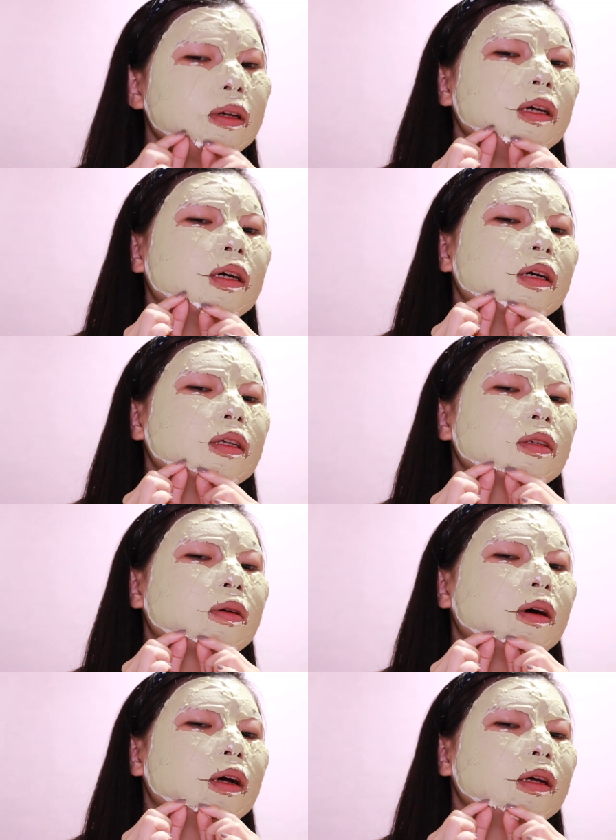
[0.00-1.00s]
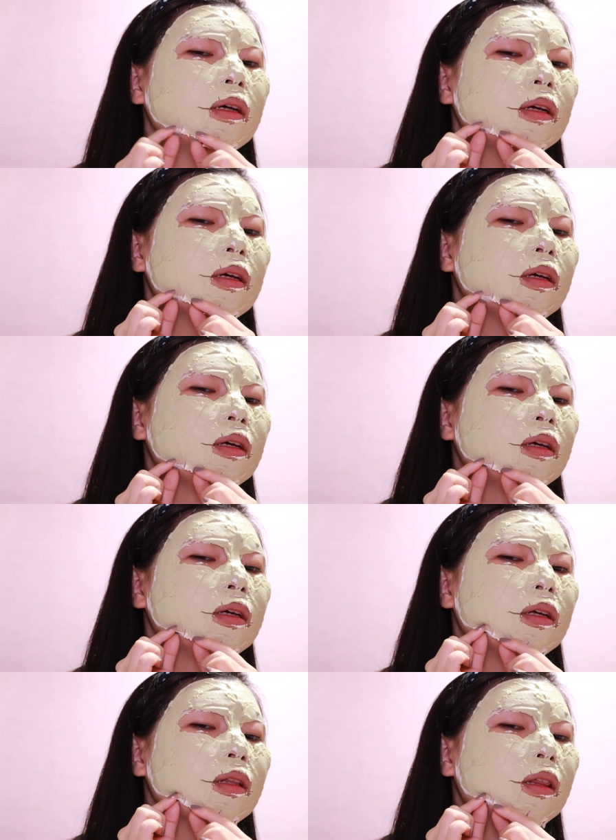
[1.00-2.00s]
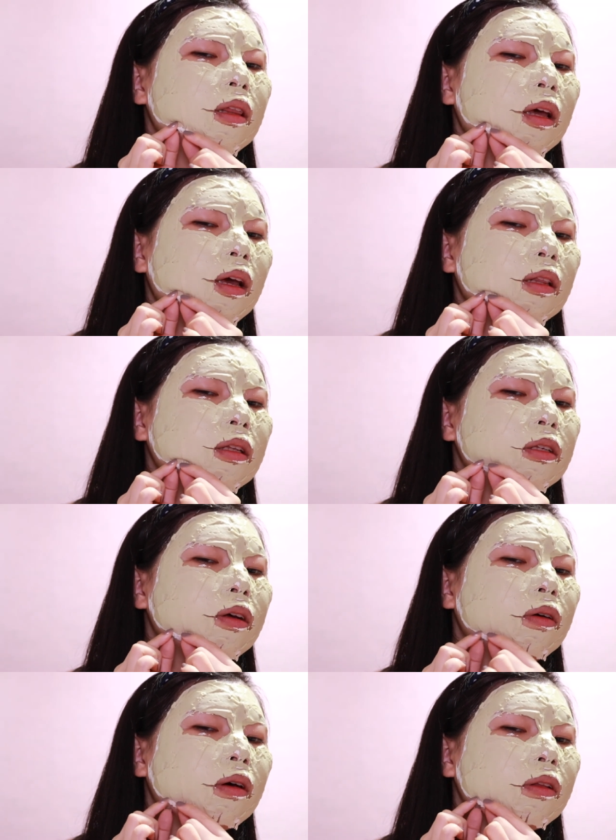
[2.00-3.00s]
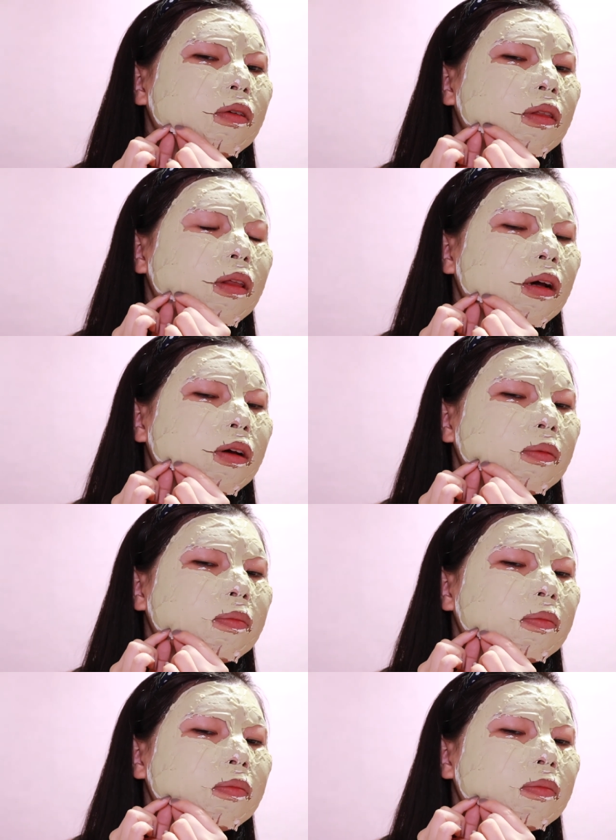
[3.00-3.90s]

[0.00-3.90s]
here is quite thin, so I don't think I could